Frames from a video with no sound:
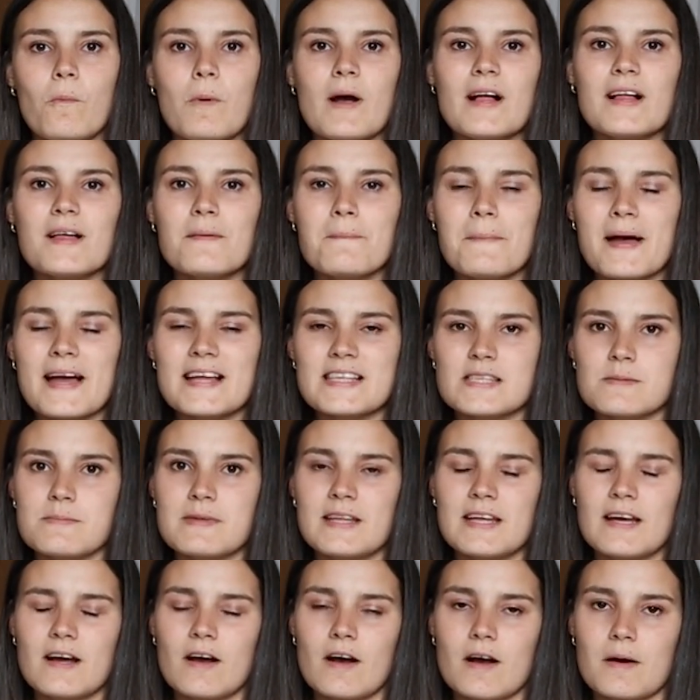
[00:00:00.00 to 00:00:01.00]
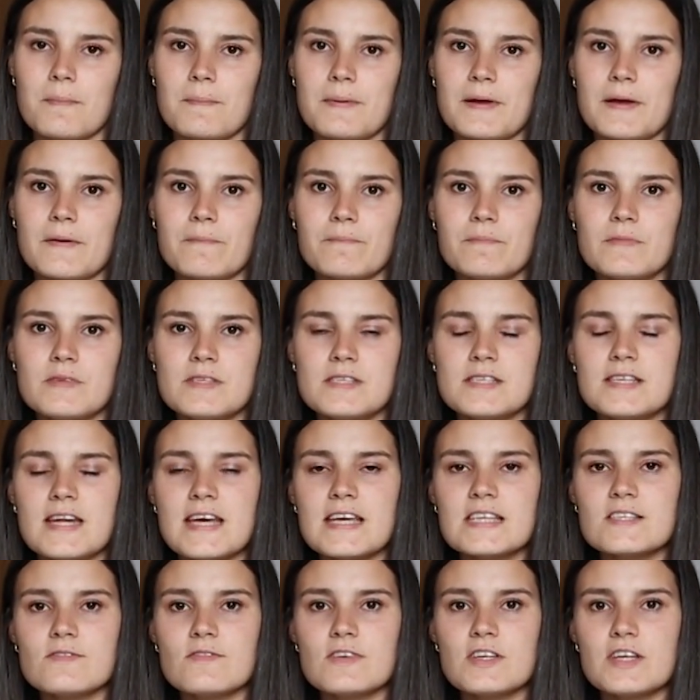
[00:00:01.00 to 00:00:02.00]
Welcome back to Millie Cockapoo.
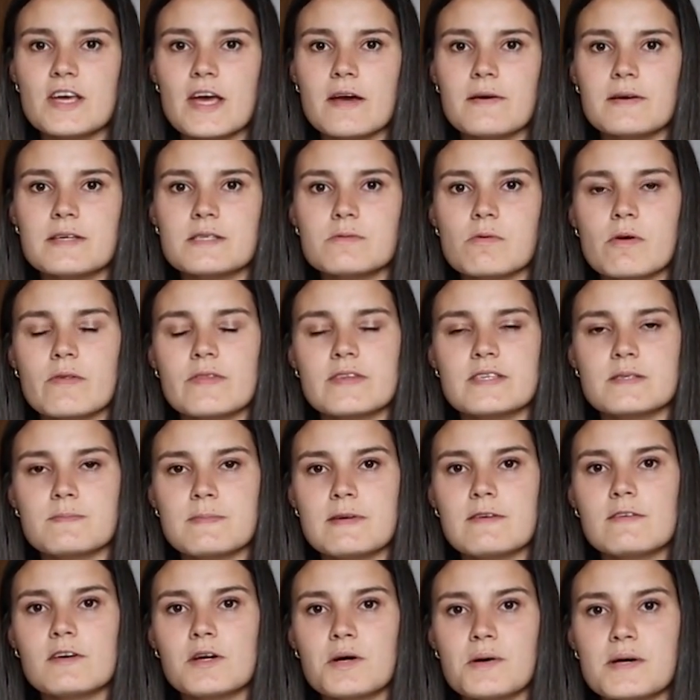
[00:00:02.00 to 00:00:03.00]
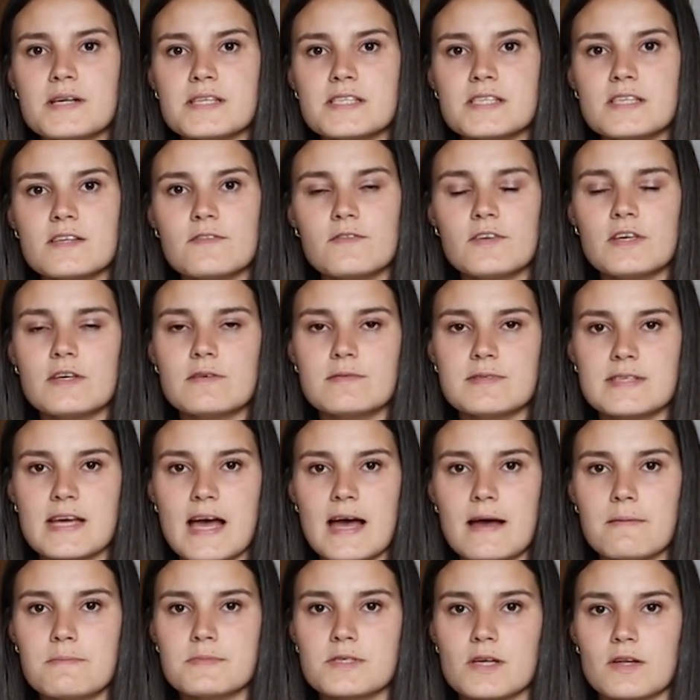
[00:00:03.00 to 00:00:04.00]
Today's video is one that's been requested a few
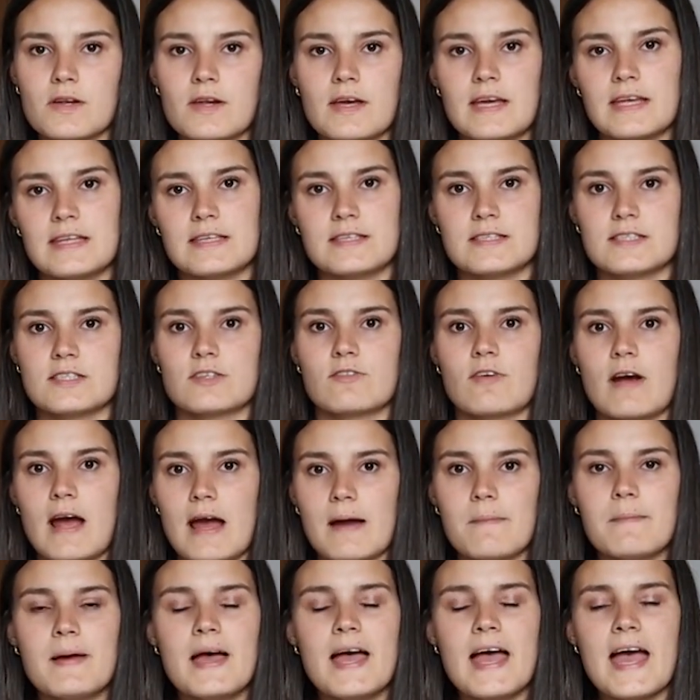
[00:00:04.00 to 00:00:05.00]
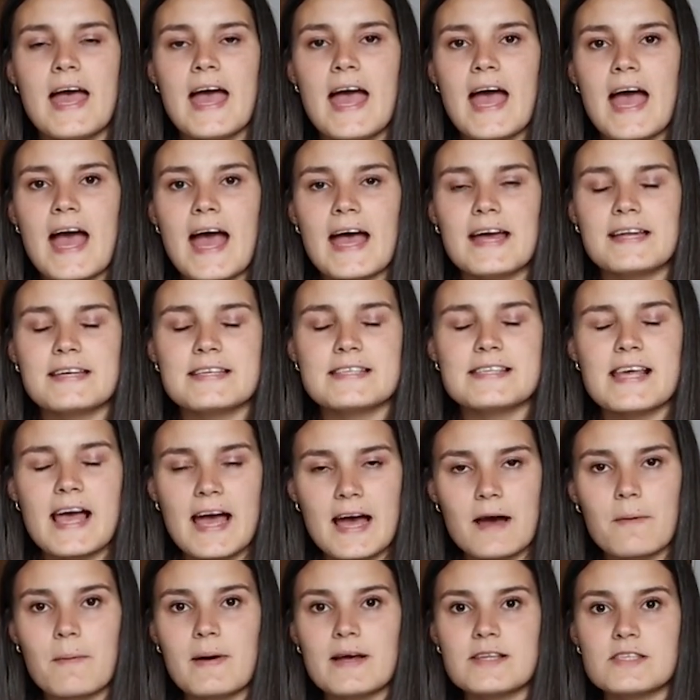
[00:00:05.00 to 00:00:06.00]
times on our Instagram and it's
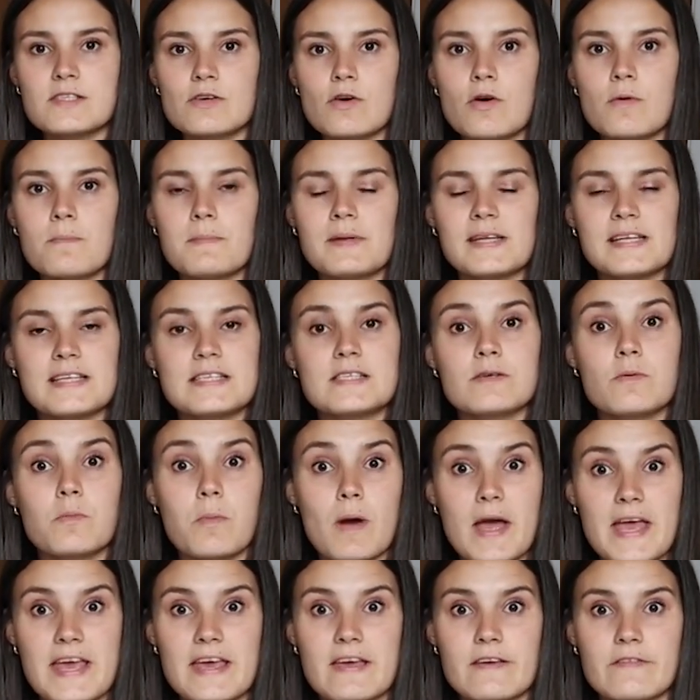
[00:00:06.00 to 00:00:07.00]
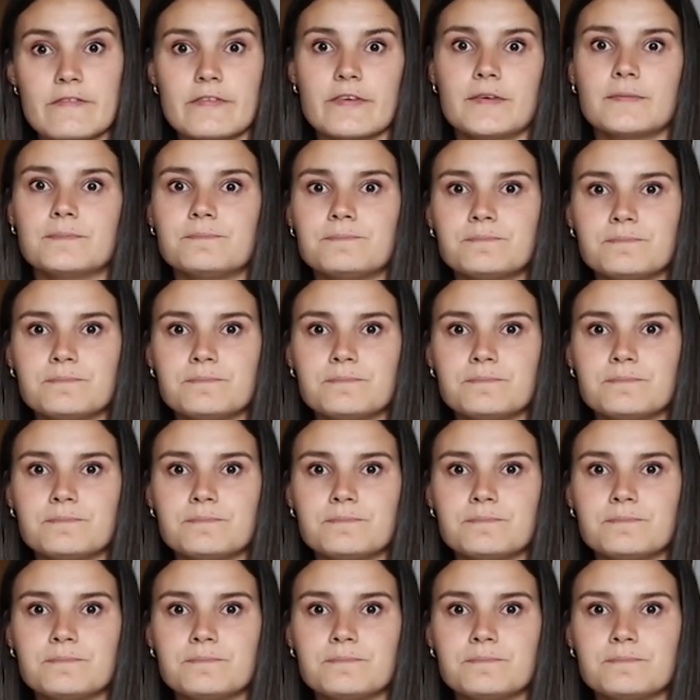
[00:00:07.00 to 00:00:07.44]
how I taught Millie to wave.